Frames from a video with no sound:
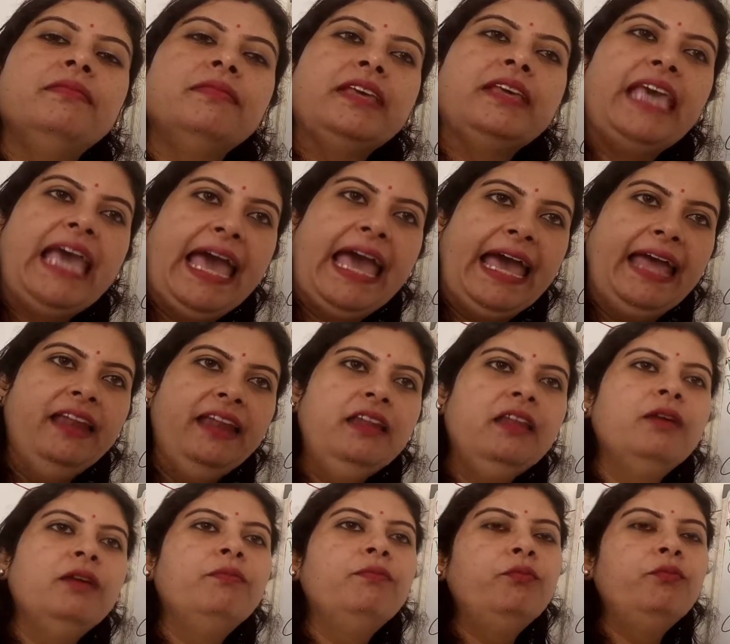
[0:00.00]
can
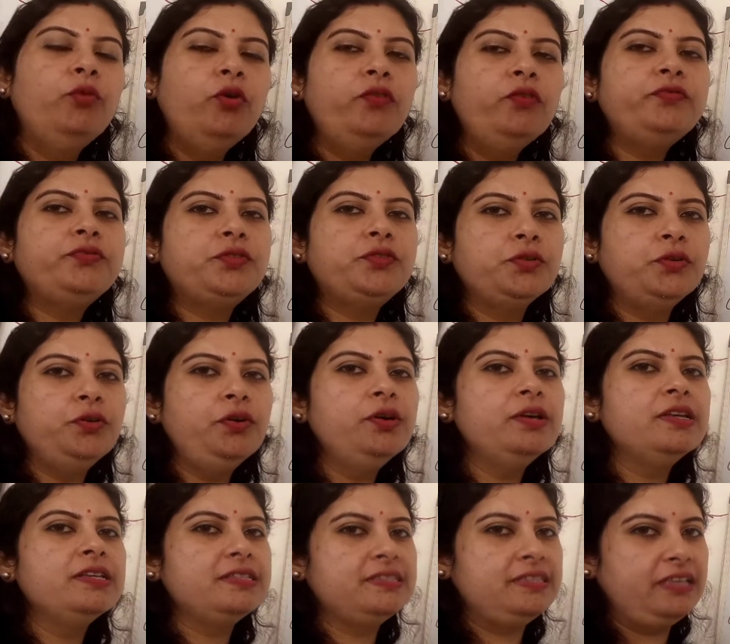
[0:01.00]
move to
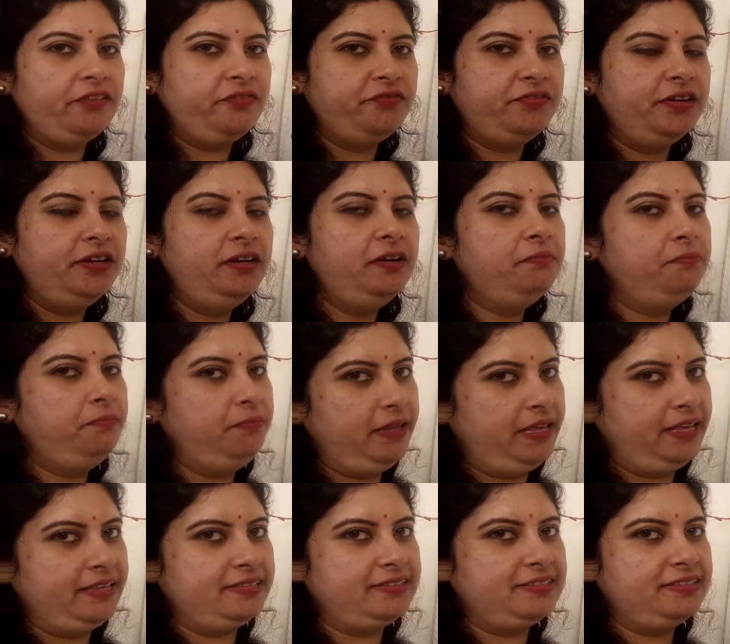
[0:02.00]
safer
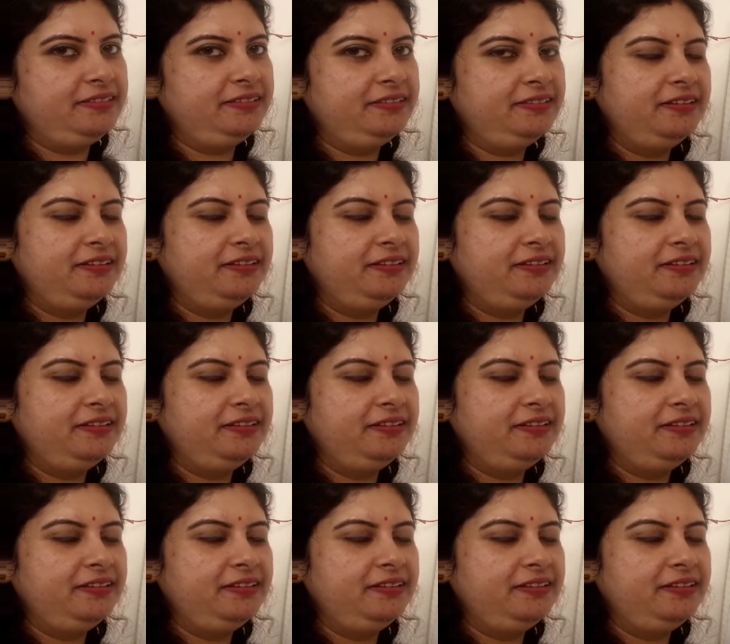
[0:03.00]
place.